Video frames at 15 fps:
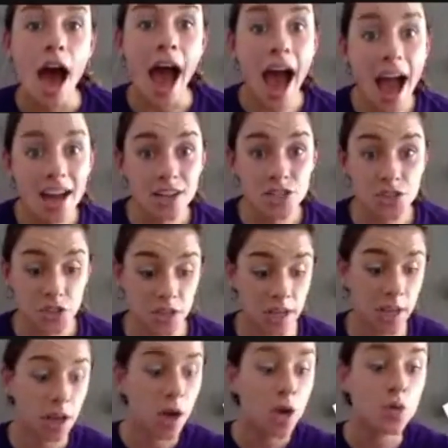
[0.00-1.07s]

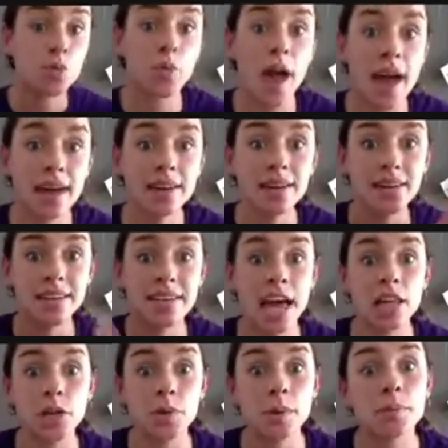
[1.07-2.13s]
Actually, red,
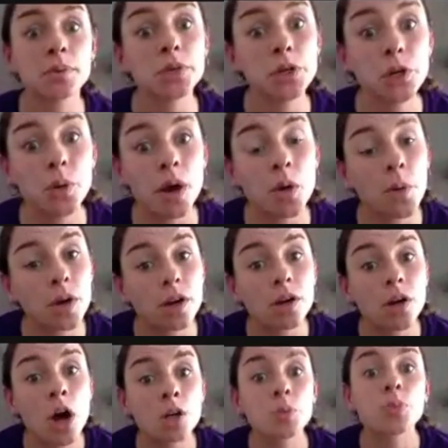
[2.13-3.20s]
yellow, and blue are what are
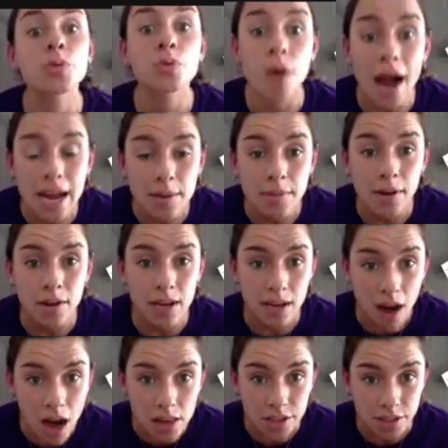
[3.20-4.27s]
called primary
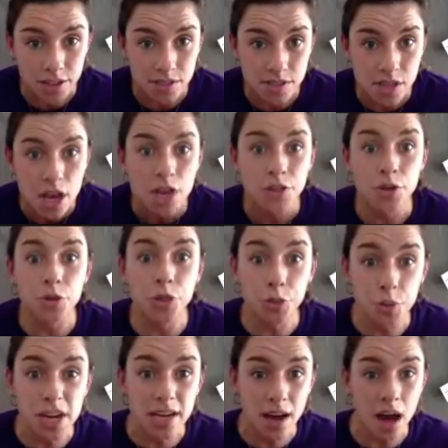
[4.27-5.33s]
colors. They're
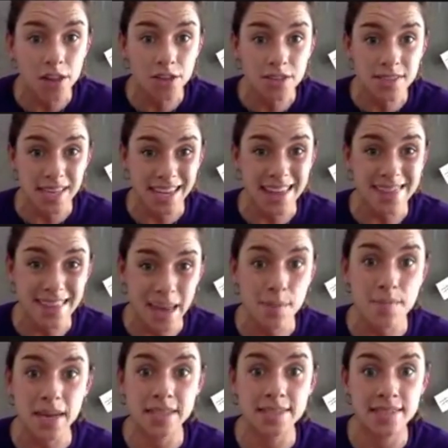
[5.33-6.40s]
3 colors that can then
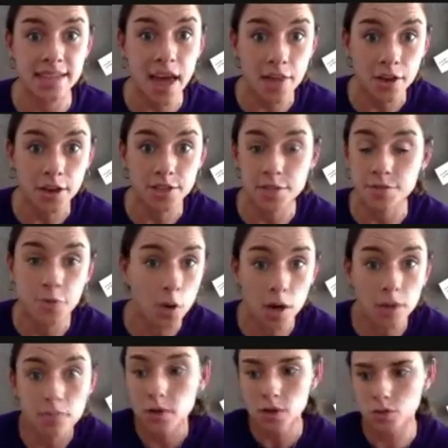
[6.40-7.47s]
mix together to
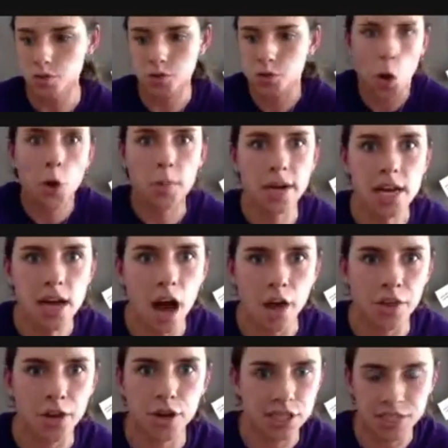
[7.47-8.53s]
form so many
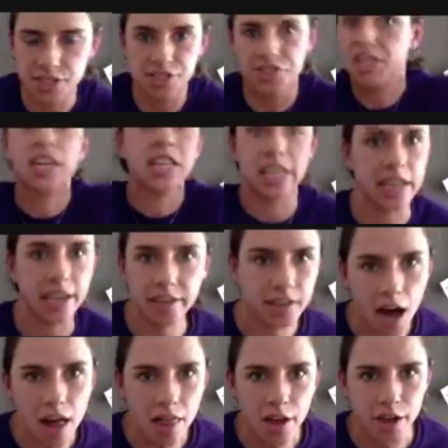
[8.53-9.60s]
other gazillion
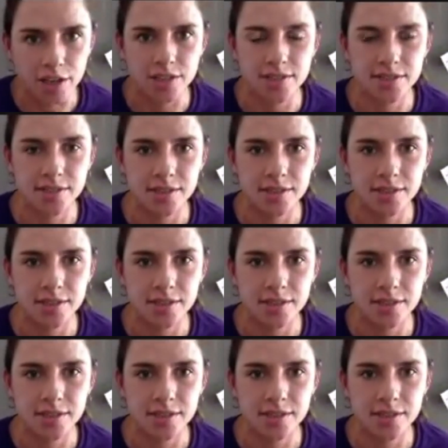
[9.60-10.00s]
colors.